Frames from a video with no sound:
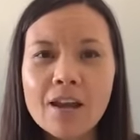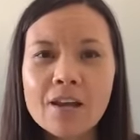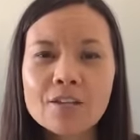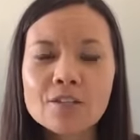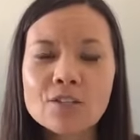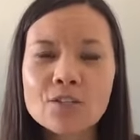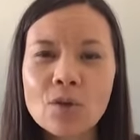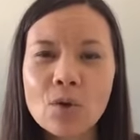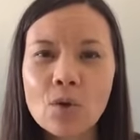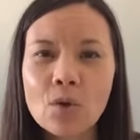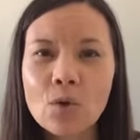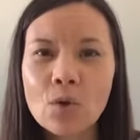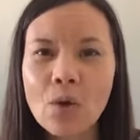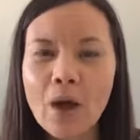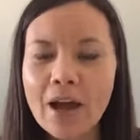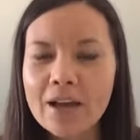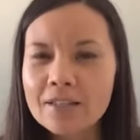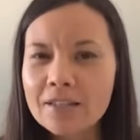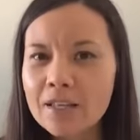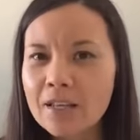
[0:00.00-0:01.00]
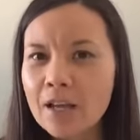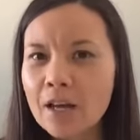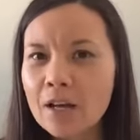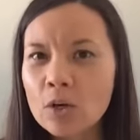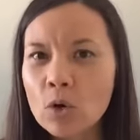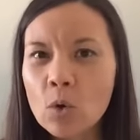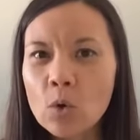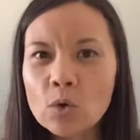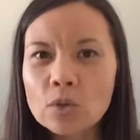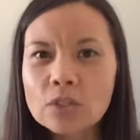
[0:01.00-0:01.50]
So as I got
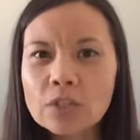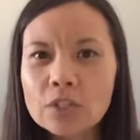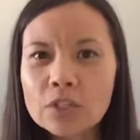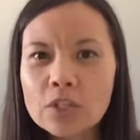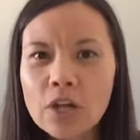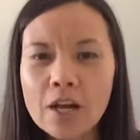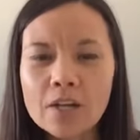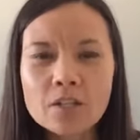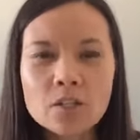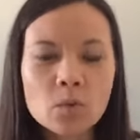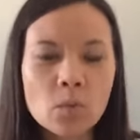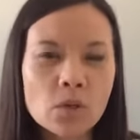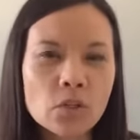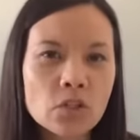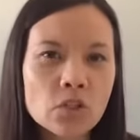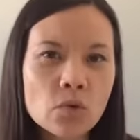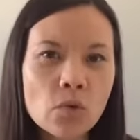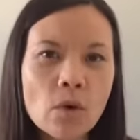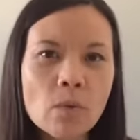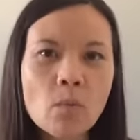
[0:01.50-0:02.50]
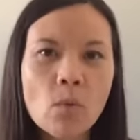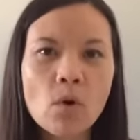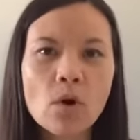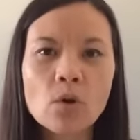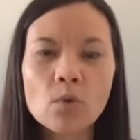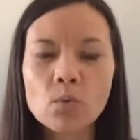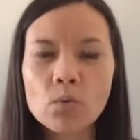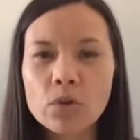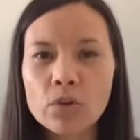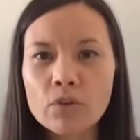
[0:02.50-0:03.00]
older, I switched to a
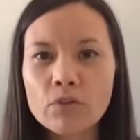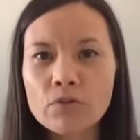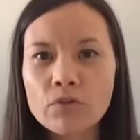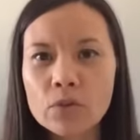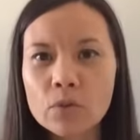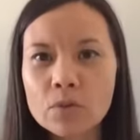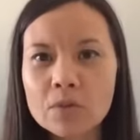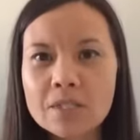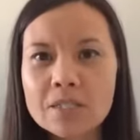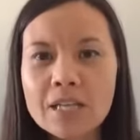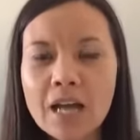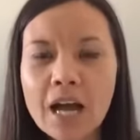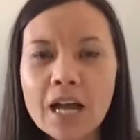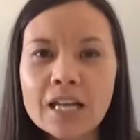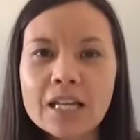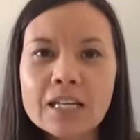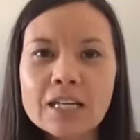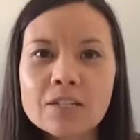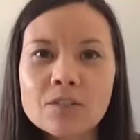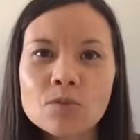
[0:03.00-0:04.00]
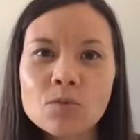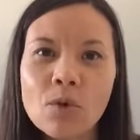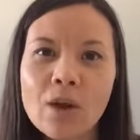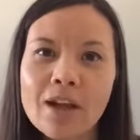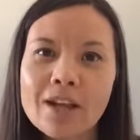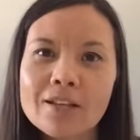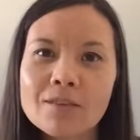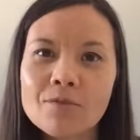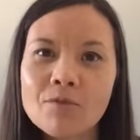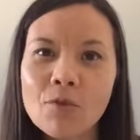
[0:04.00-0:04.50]
more real food diet,
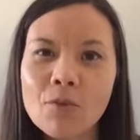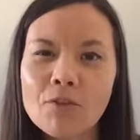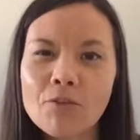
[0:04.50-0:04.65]
right?